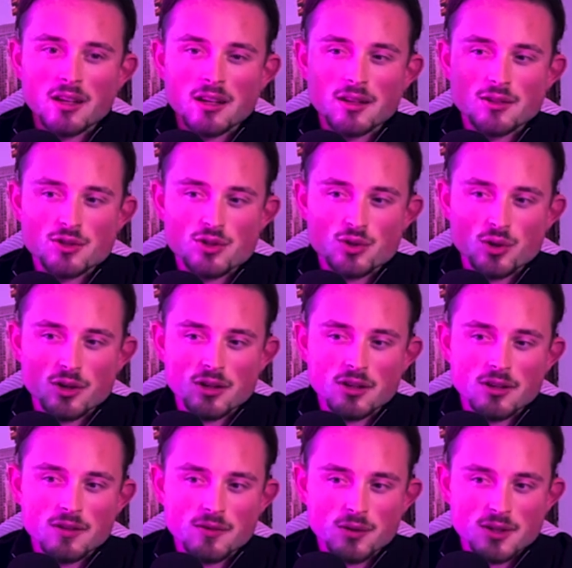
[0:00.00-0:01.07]

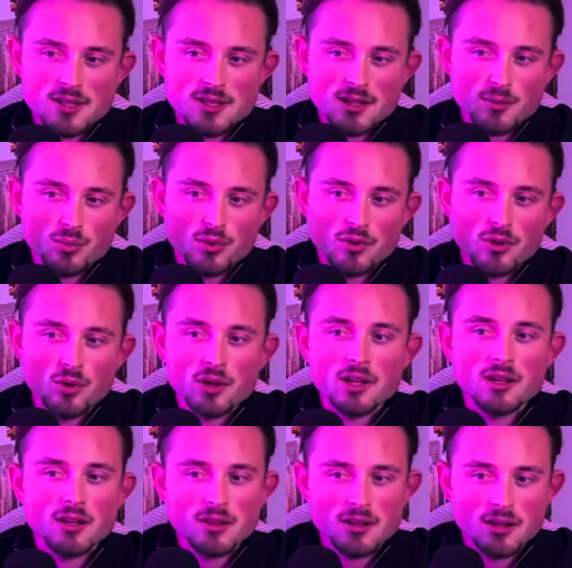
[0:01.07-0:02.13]
enjoy, for example,
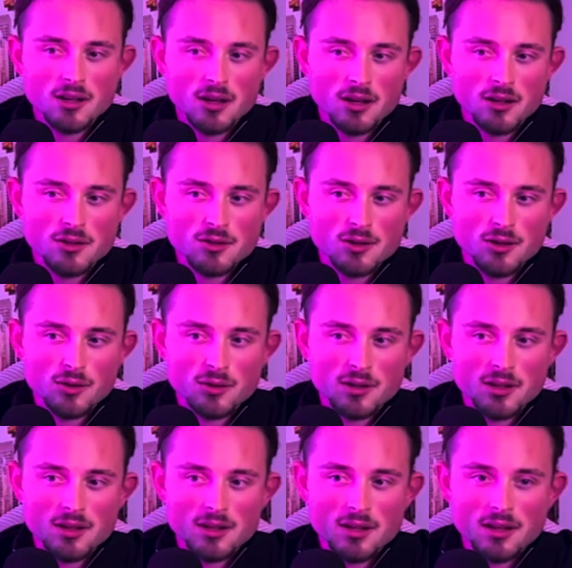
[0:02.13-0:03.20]
looking at that. I enjoy looking
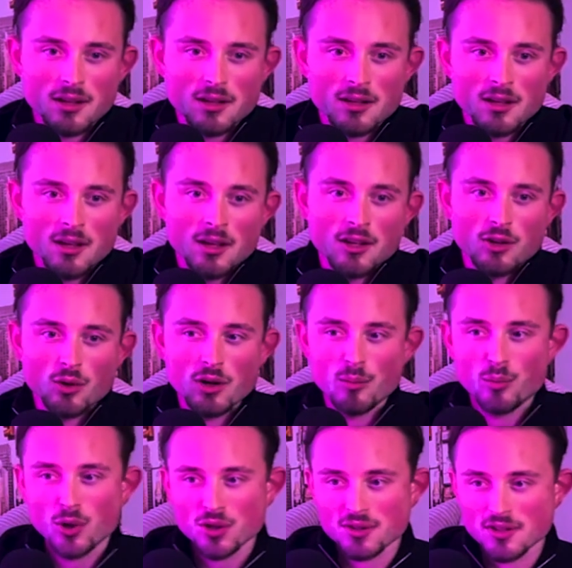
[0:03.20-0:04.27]
at like, I
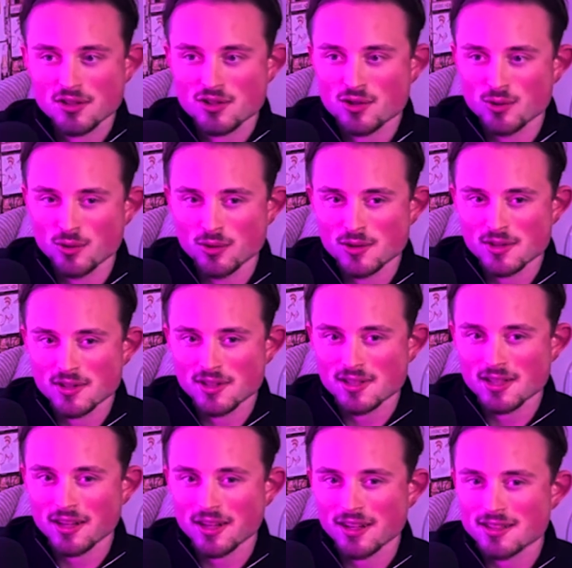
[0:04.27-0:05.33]
bought these shoes, these
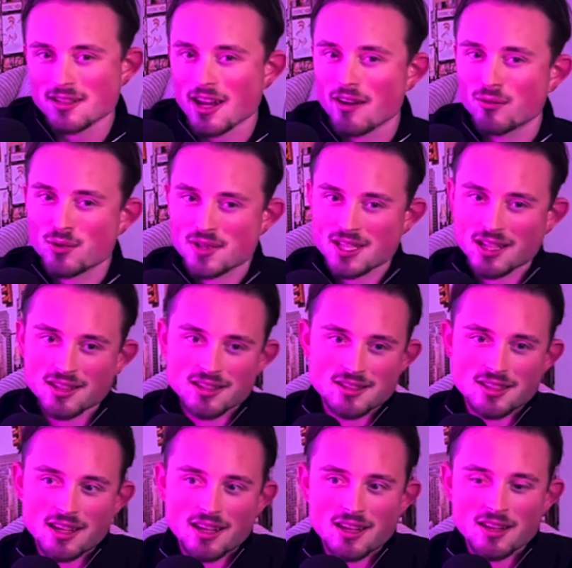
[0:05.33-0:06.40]
are nice every single
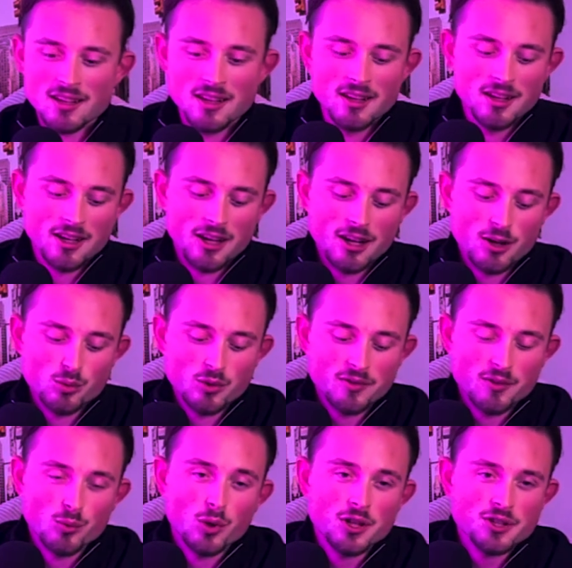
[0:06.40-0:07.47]
day. With
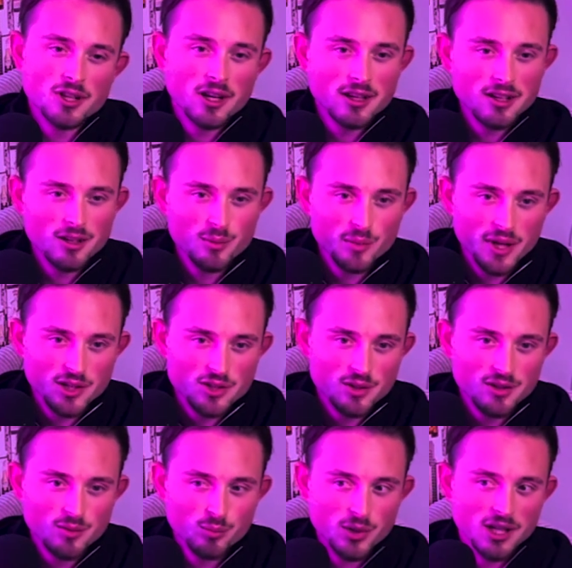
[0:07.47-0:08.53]
a watch, I can imagine
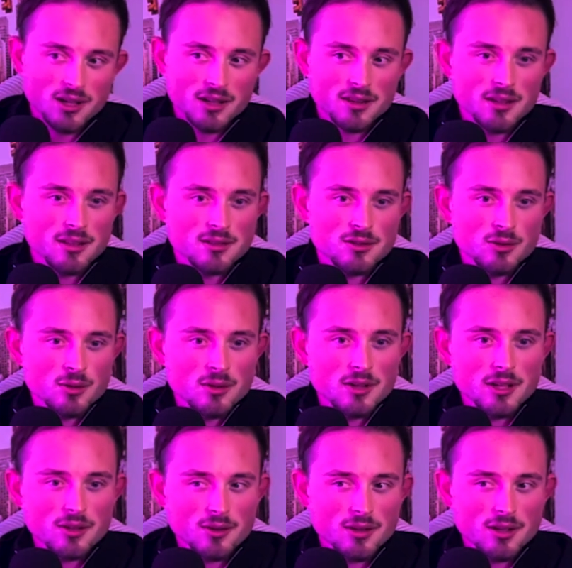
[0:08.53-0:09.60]
it being like that too.
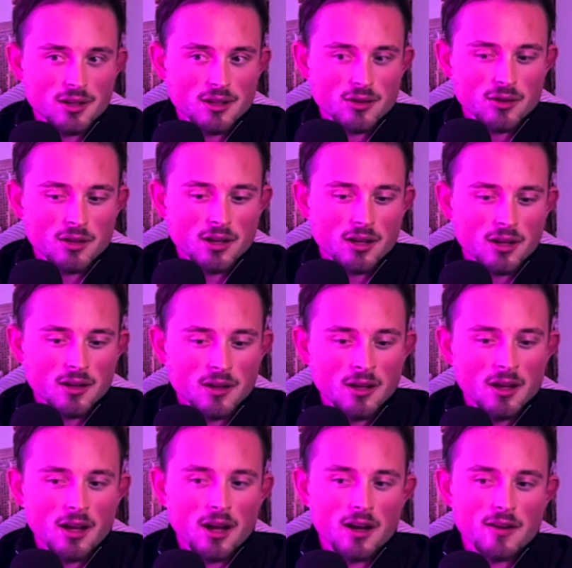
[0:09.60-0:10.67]
Like you're like, okay,
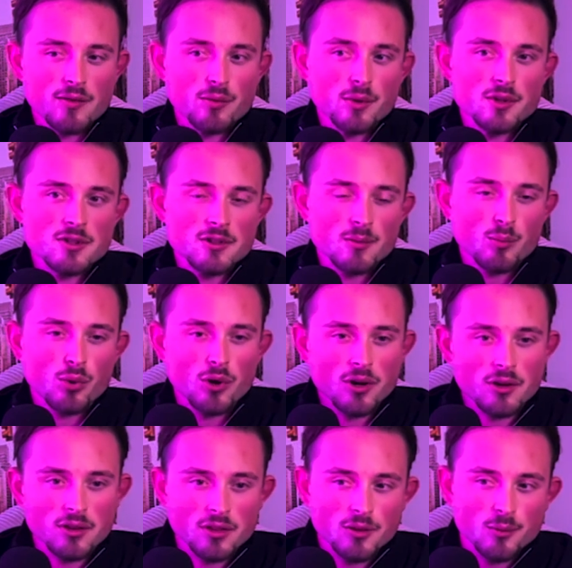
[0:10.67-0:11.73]
I've reached a
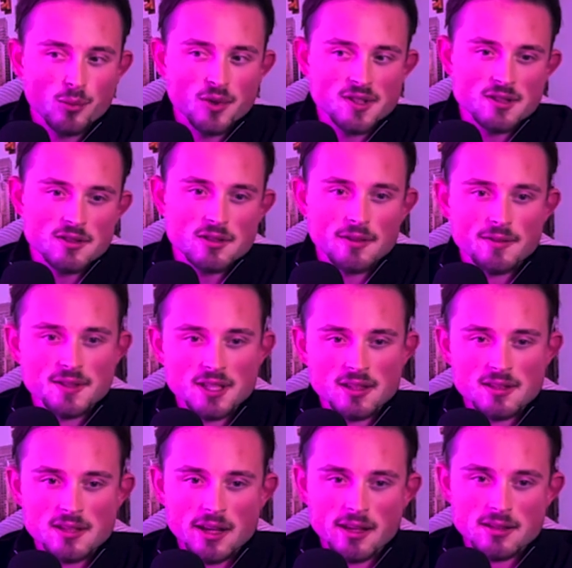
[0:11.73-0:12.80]
point in the business of
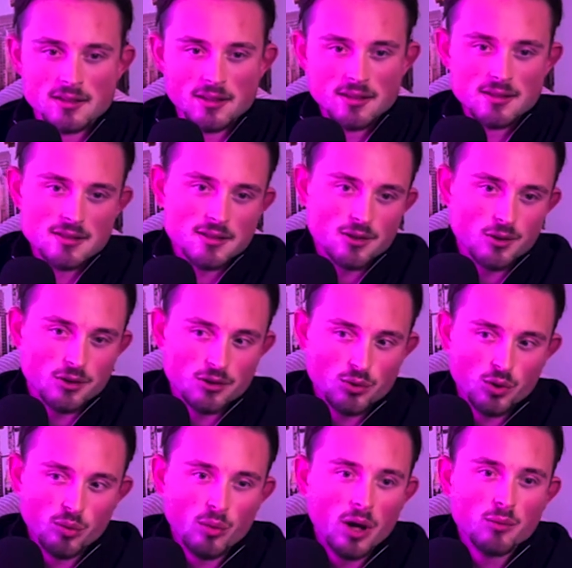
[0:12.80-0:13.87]
success, and this is going to
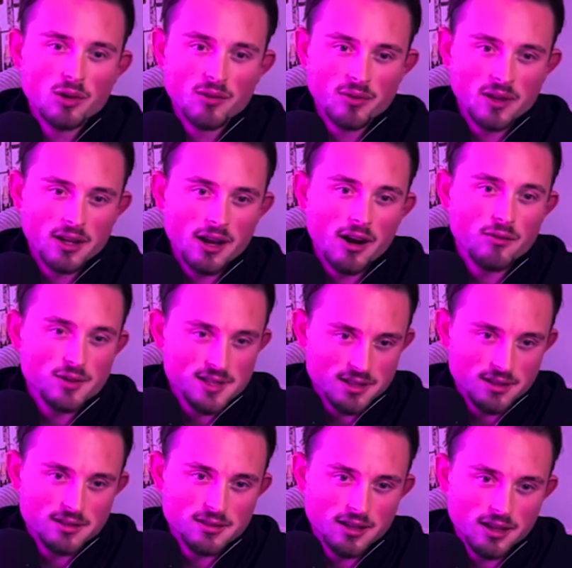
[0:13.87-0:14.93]
remind me of that every
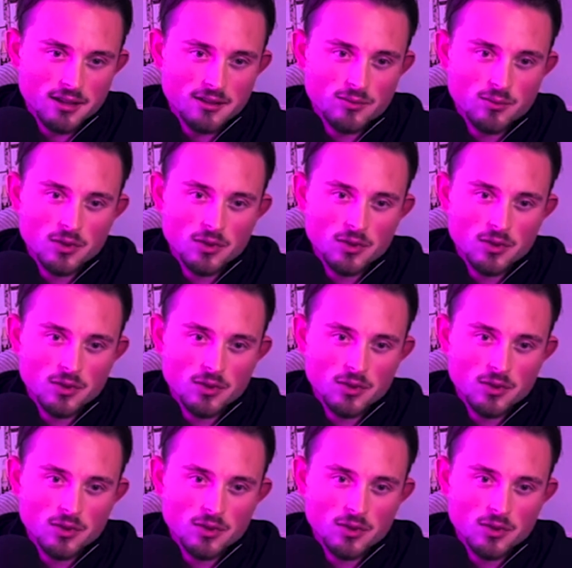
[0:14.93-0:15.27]
single day.